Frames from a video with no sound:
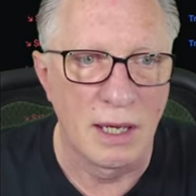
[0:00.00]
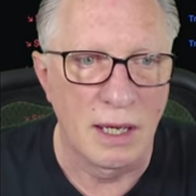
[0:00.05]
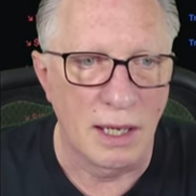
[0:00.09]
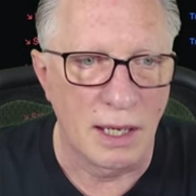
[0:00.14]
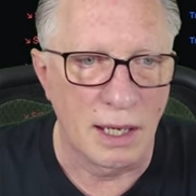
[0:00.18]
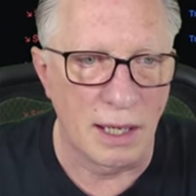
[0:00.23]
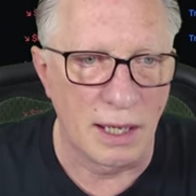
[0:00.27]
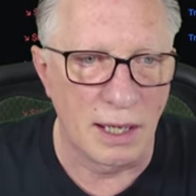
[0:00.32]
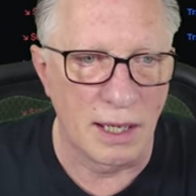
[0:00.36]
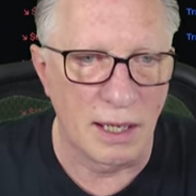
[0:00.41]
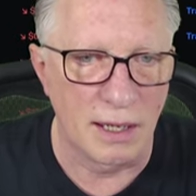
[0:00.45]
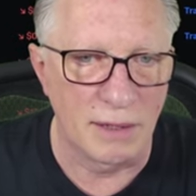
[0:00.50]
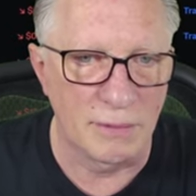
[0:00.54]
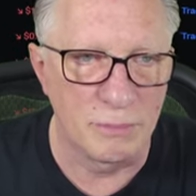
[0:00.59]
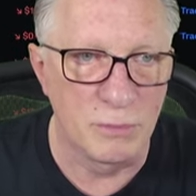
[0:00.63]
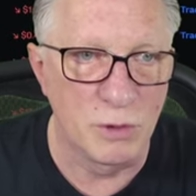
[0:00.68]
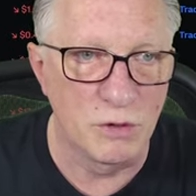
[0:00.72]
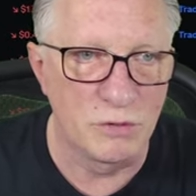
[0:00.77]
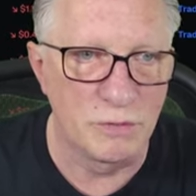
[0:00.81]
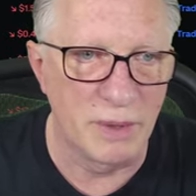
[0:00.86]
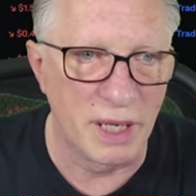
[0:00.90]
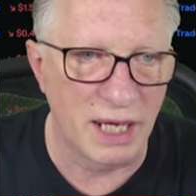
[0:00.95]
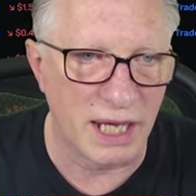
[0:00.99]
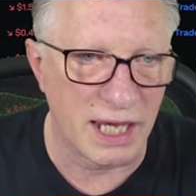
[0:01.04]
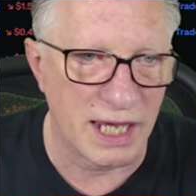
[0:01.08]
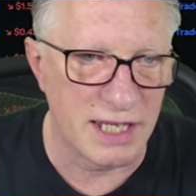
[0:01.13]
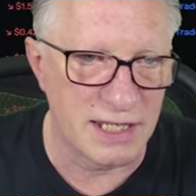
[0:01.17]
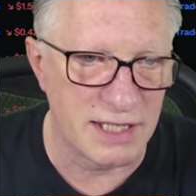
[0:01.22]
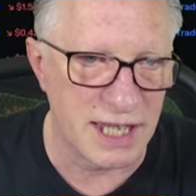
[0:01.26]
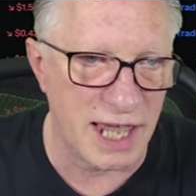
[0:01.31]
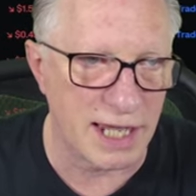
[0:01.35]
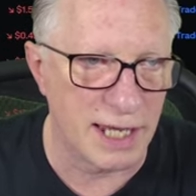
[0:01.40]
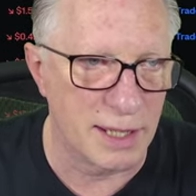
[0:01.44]
movement
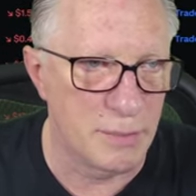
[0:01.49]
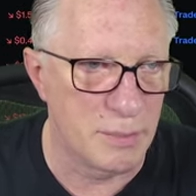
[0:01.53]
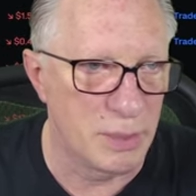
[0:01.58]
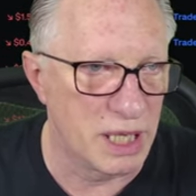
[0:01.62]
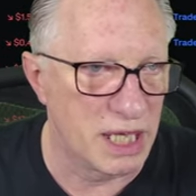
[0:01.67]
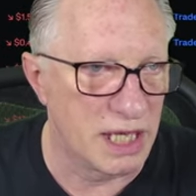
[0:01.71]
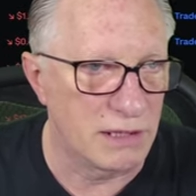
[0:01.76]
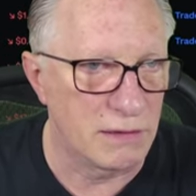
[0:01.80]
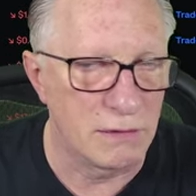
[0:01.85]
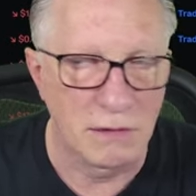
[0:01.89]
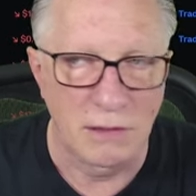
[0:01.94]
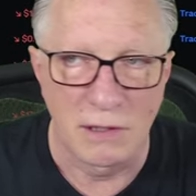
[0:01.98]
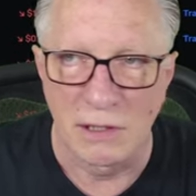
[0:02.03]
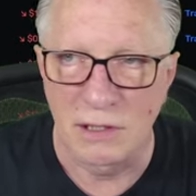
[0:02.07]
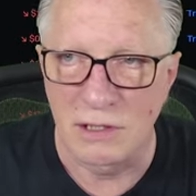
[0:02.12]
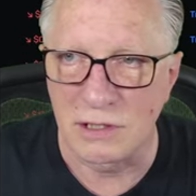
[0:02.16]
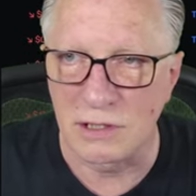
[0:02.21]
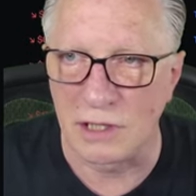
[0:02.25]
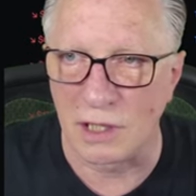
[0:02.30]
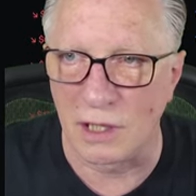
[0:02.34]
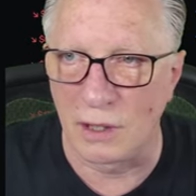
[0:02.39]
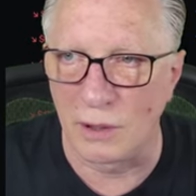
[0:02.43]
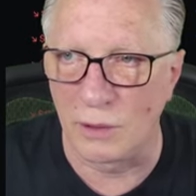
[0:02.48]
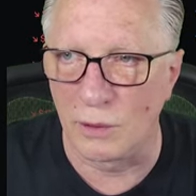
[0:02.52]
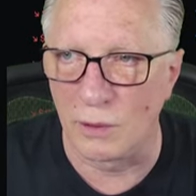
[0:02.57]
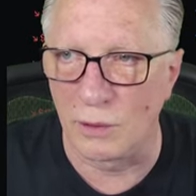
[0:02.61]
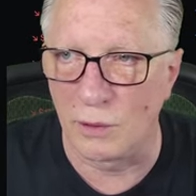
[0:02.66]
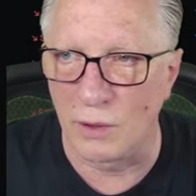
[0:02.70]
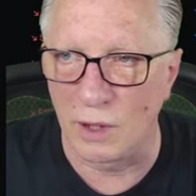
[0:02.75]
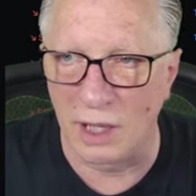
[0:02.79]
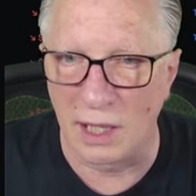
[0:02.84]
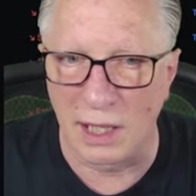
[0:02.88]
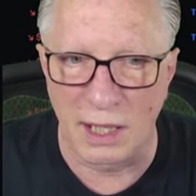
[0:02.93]
can take a bit.
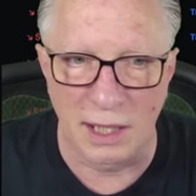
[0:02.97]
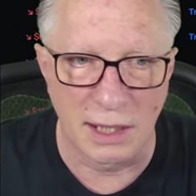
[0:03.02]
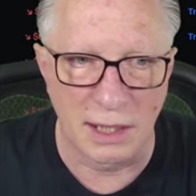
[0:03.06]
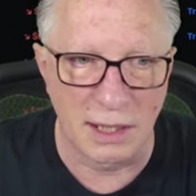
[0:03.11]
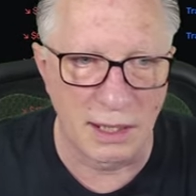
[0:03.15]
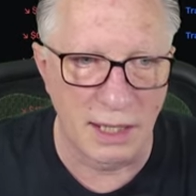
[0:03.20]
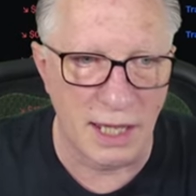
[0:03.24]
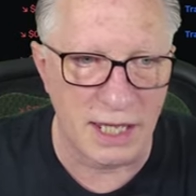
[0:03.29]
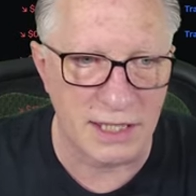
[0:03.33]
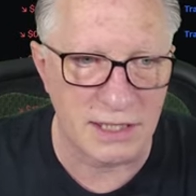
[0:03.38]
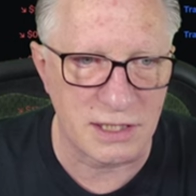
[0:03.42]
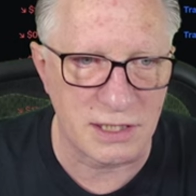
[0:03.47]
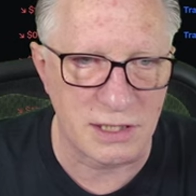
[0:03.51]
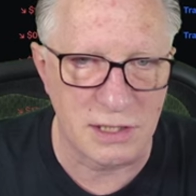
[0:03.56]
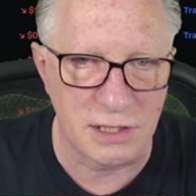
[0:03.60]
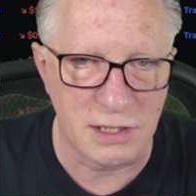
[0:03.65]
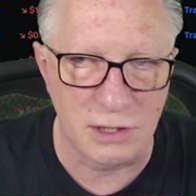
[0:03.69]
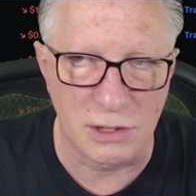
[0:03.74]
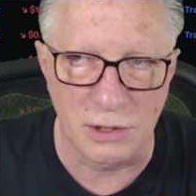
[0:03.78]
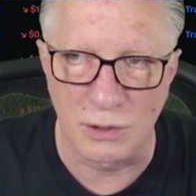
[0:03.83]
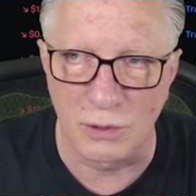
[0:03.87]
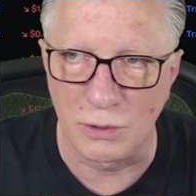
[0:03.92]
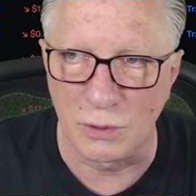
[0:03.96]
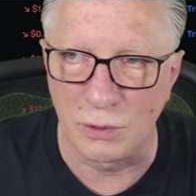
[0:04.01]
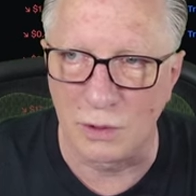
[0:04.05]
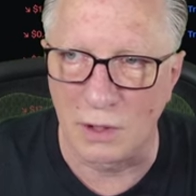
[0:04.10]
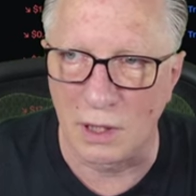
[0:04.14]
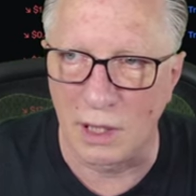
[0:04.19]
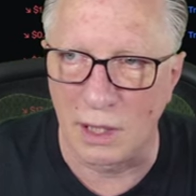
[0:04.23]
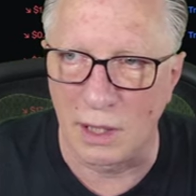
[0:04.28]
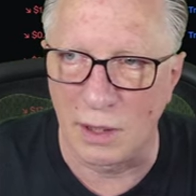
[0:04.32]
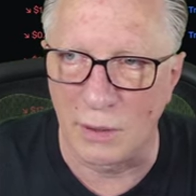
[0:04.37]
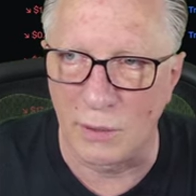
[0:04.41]
So let's do
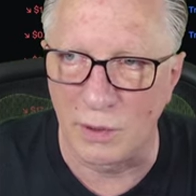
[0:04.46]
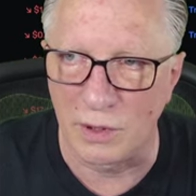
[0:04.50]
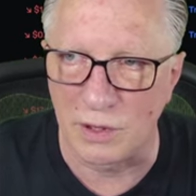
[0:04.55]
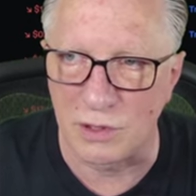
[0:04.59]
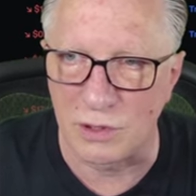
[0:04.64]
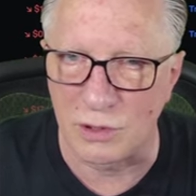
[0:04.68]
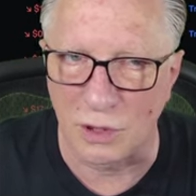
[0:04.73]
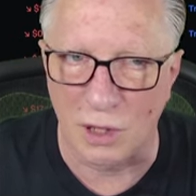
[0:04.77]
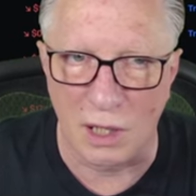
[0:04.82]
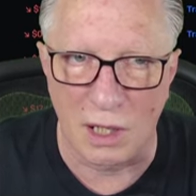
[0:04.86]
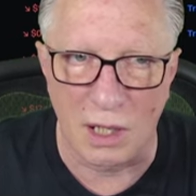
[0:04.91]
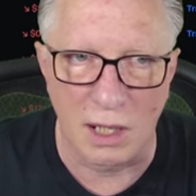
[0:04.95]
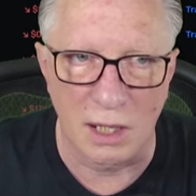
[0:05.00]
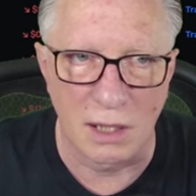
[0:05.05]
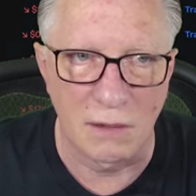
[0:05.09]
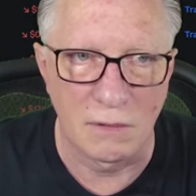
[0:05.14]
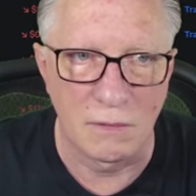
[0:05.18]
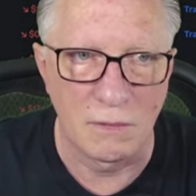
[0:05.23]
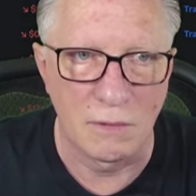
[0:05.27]
withdraw.